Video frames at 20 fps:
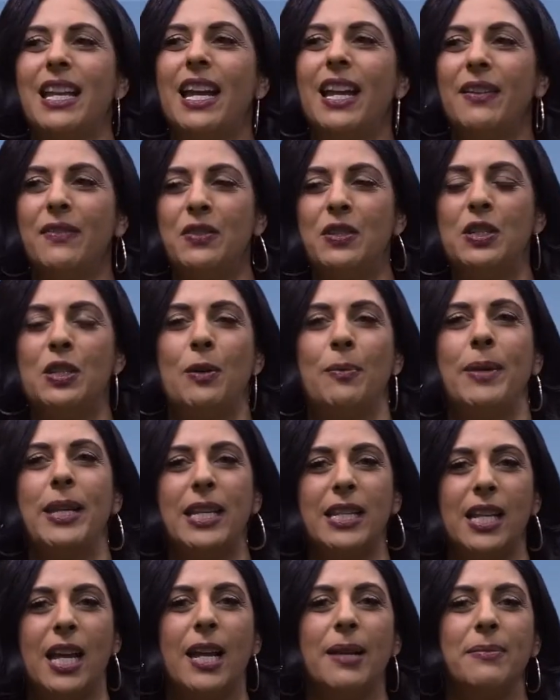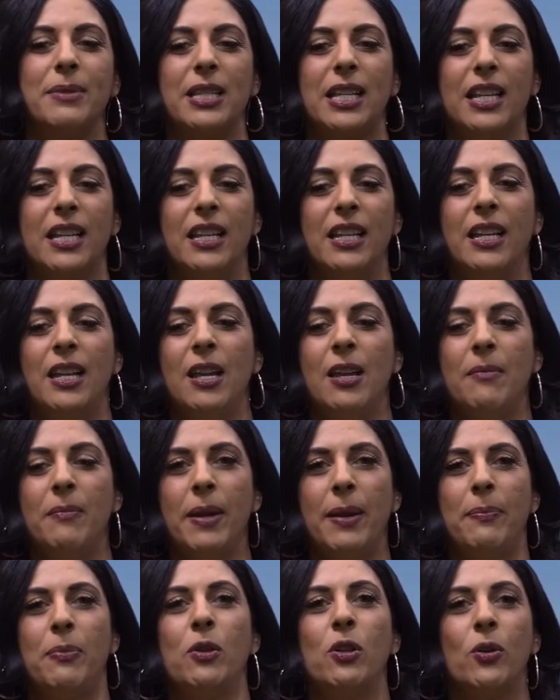I have so many times that
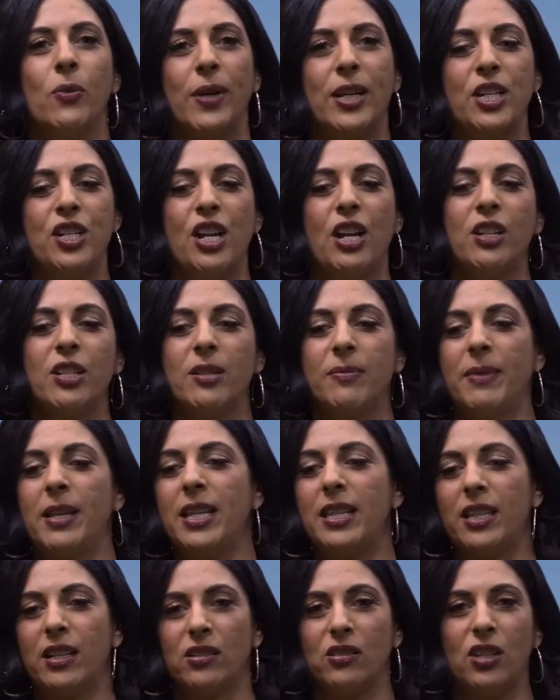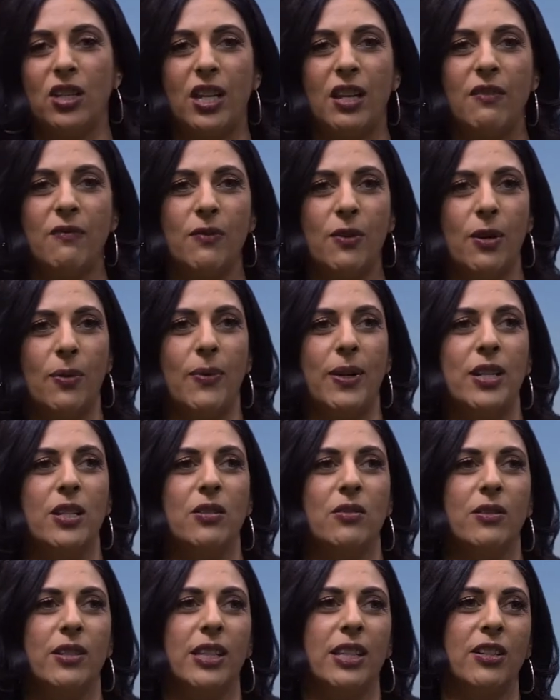people will reach out to me, they're looking for a
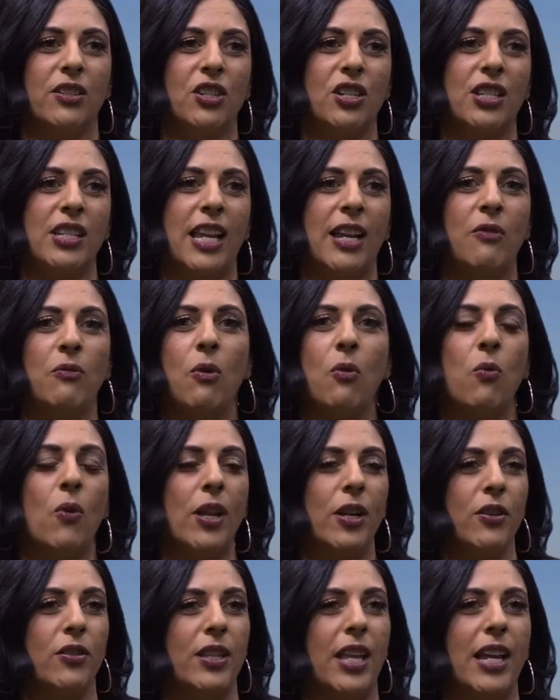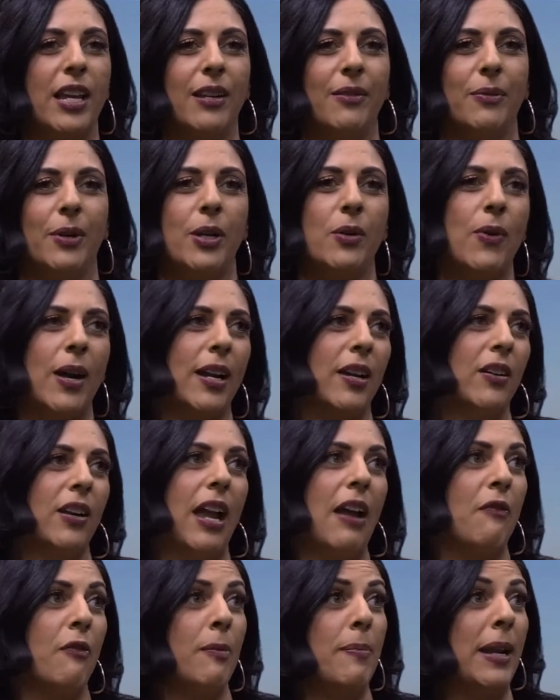rental, and they're just like, well, what are they going to require?
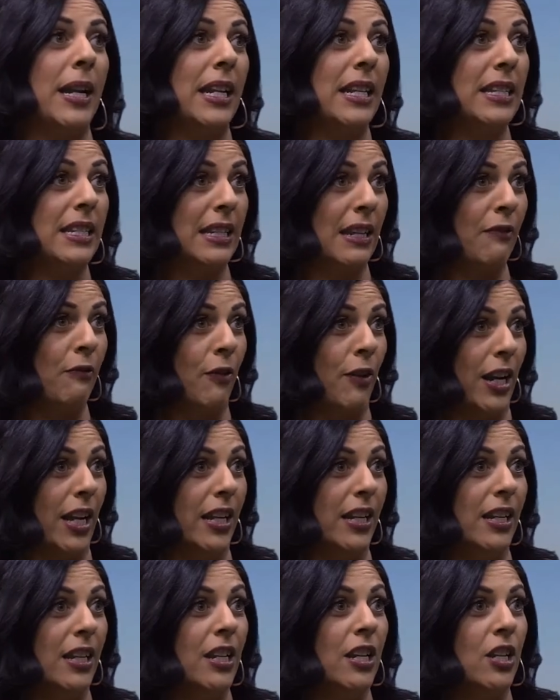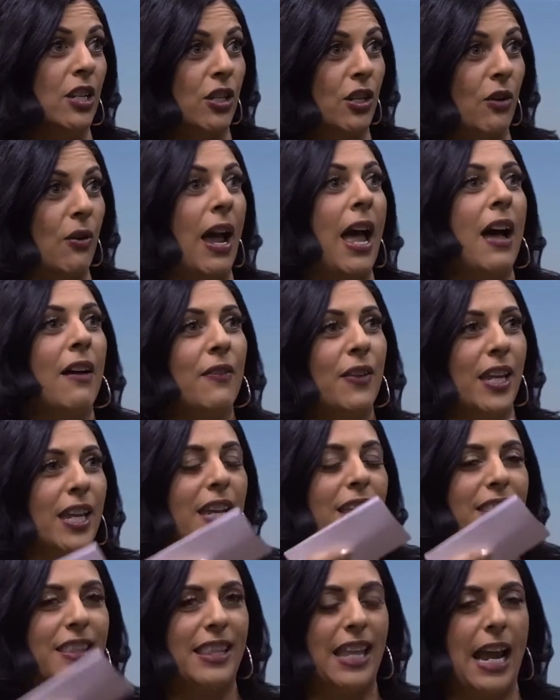Everybody's different. So having
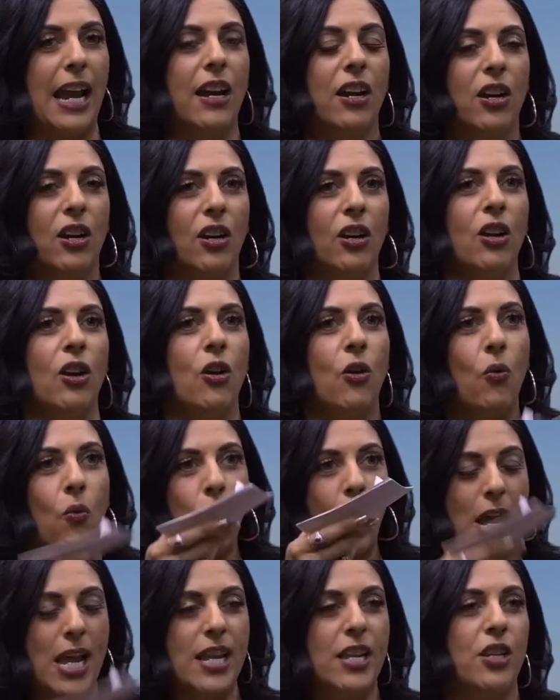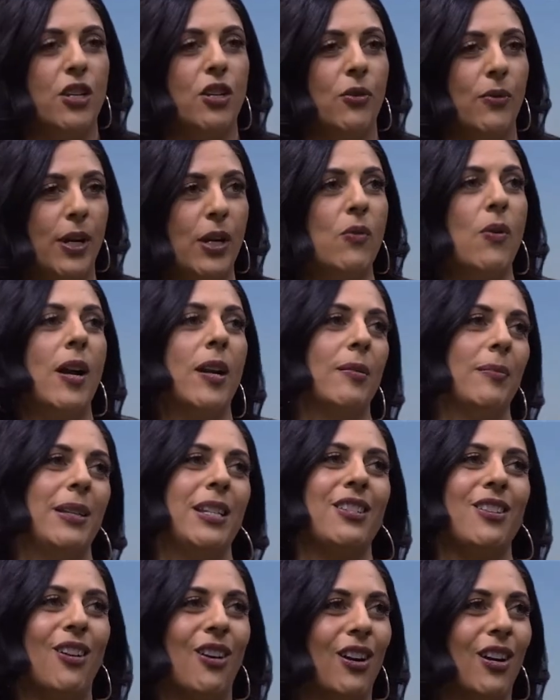it there, what your
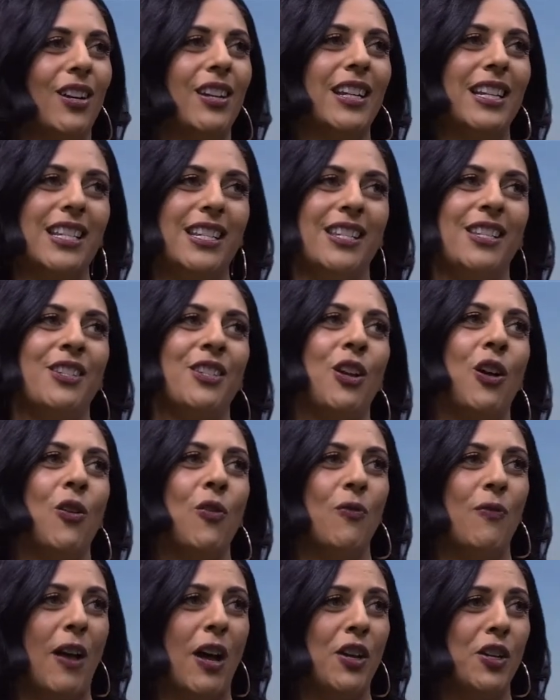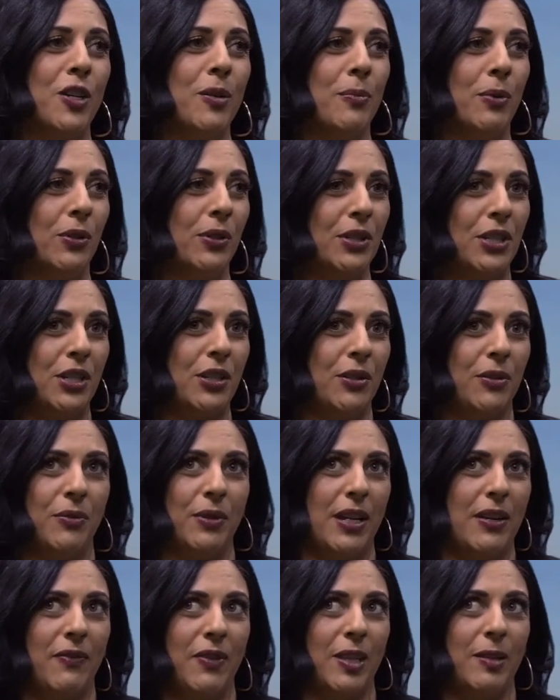requirements are, is so valuable to
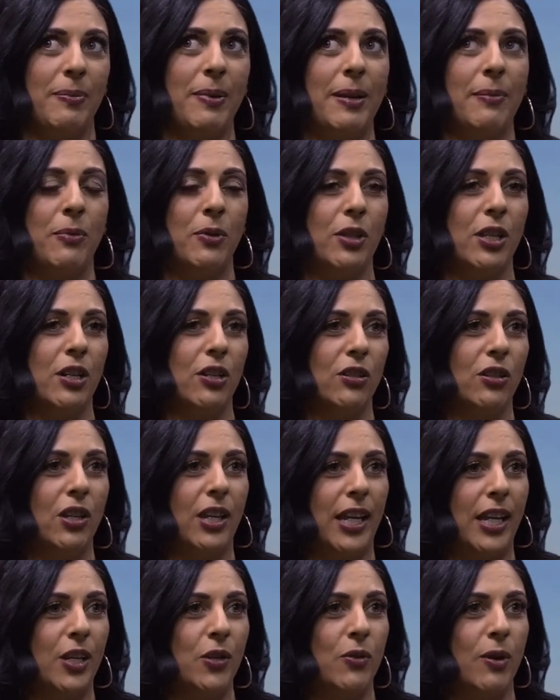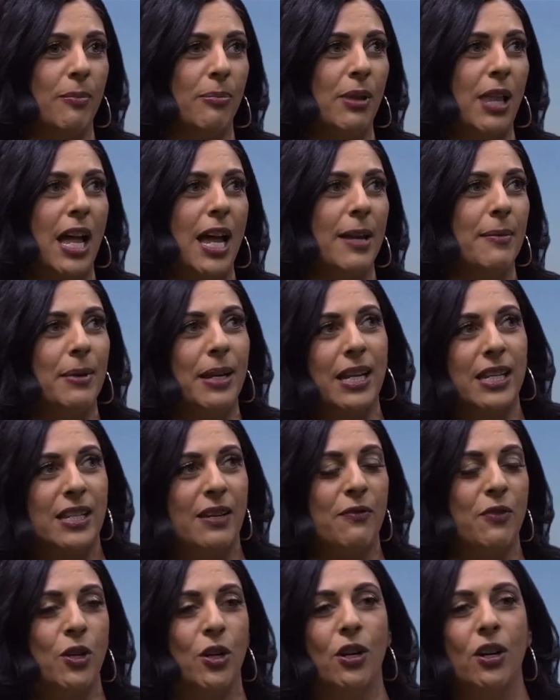even the people that are looking to apply, because
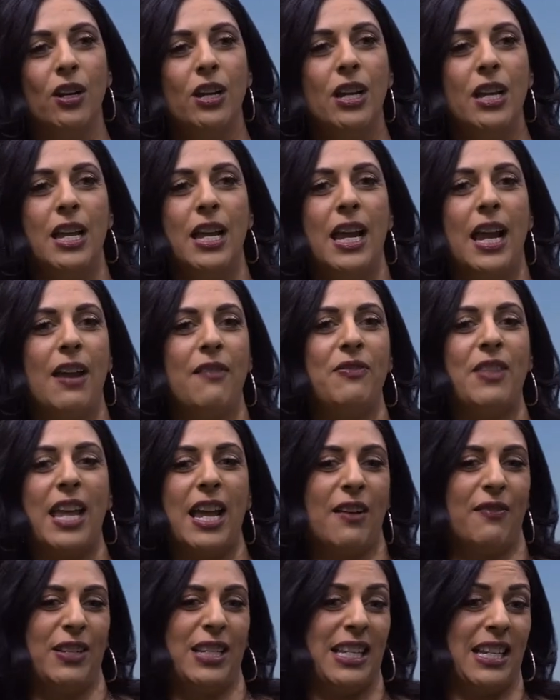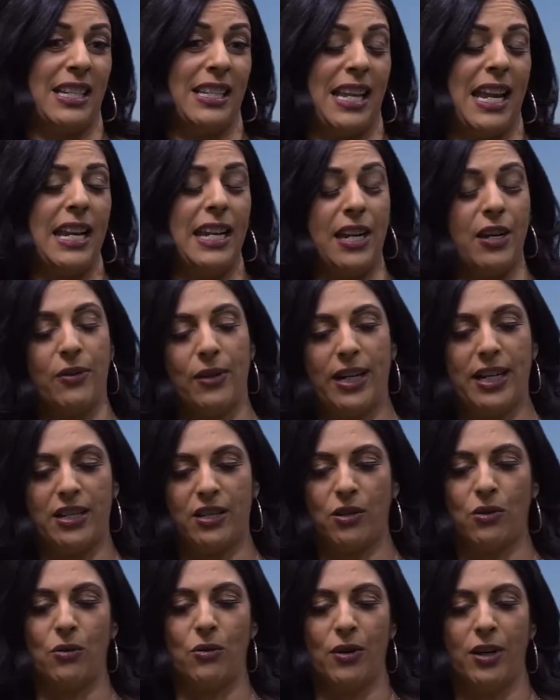if they have a 680 credit
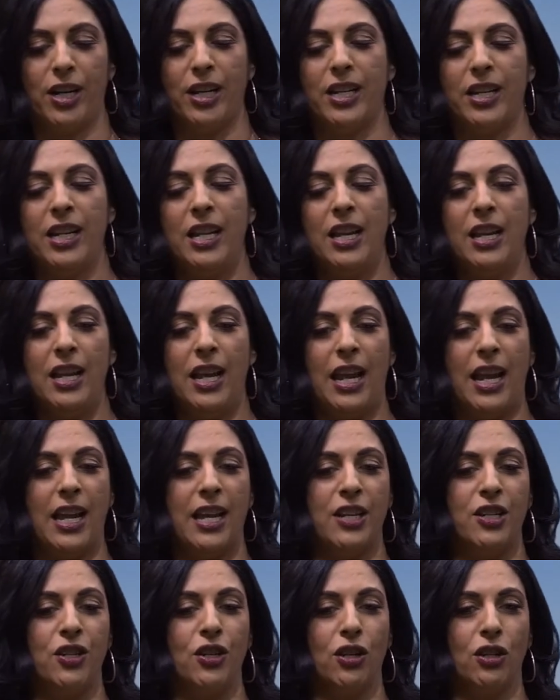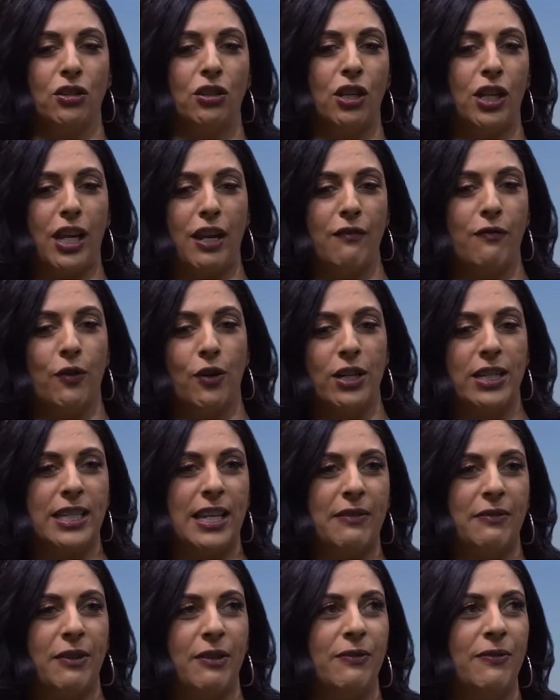score and you're looking for a
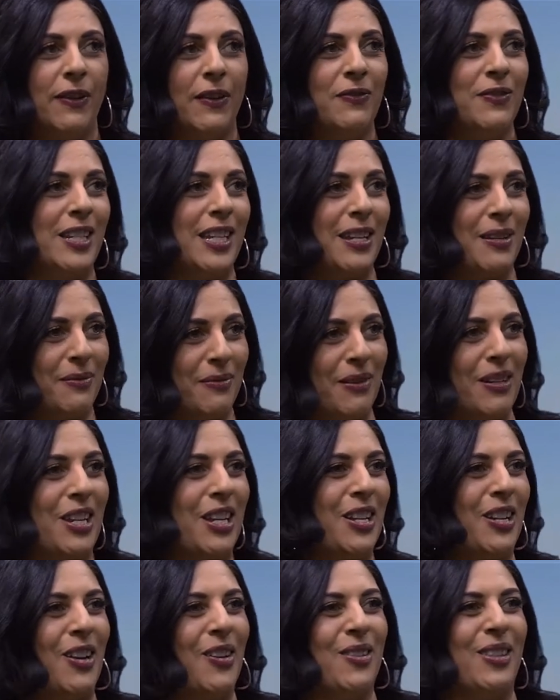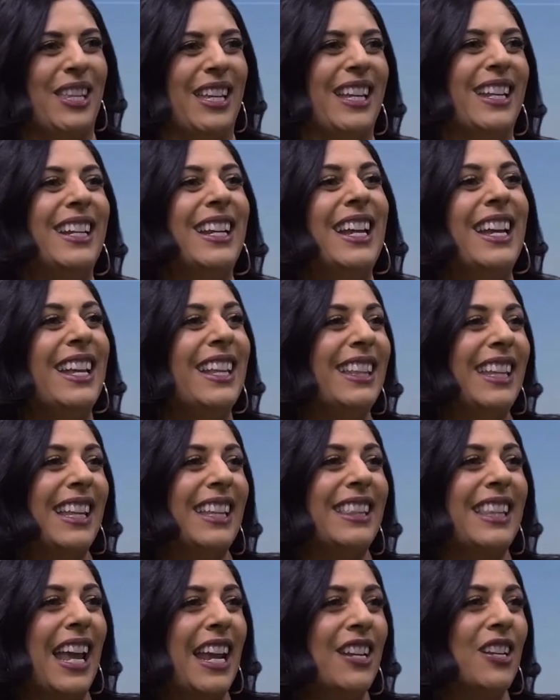750, you know, then
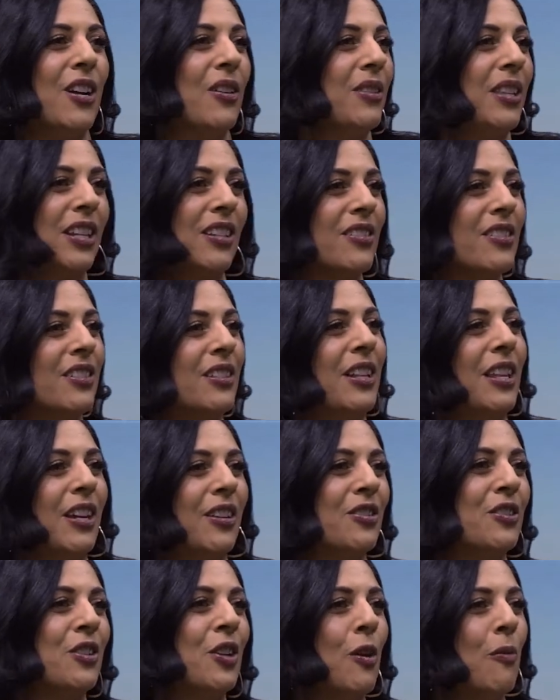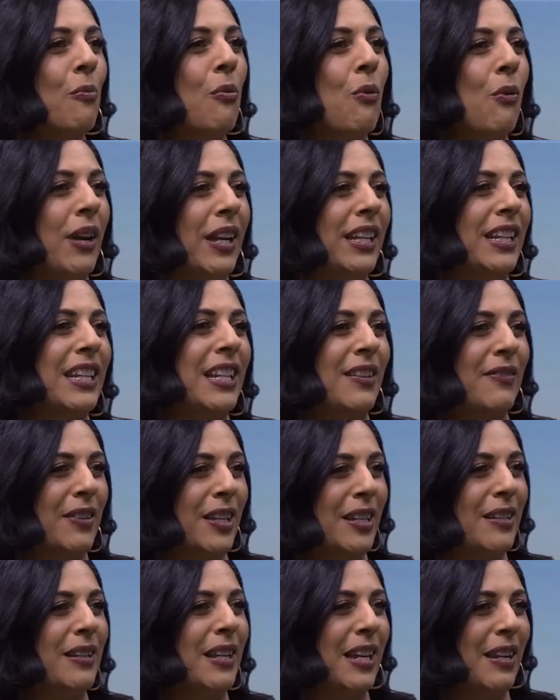they know there's no point in
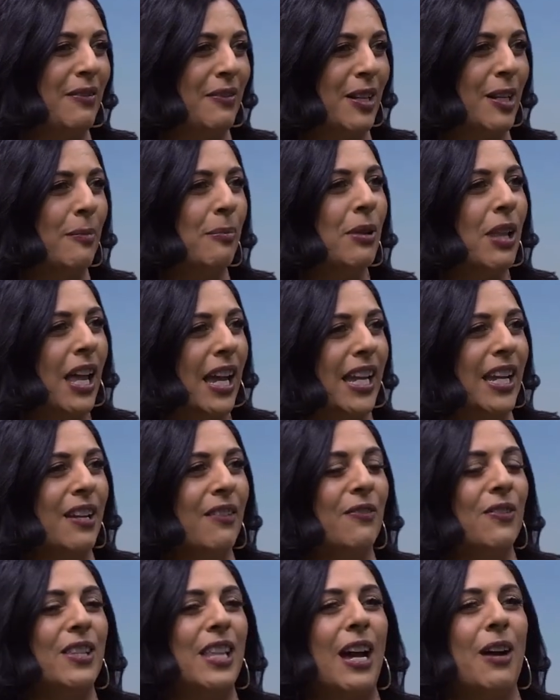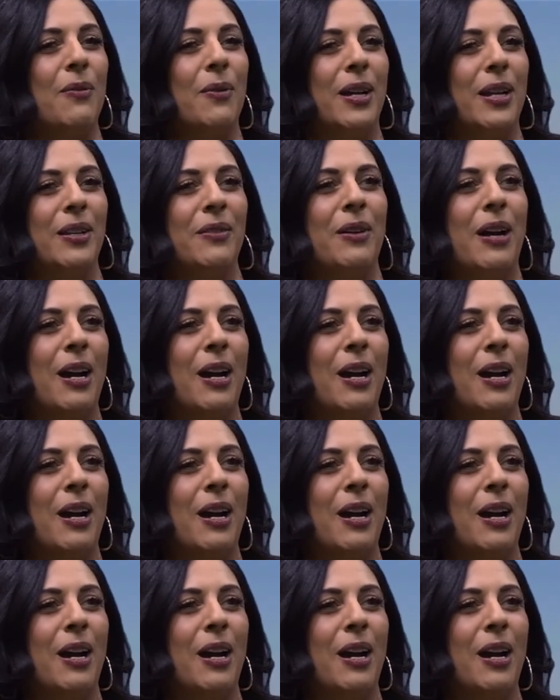even applying for that one,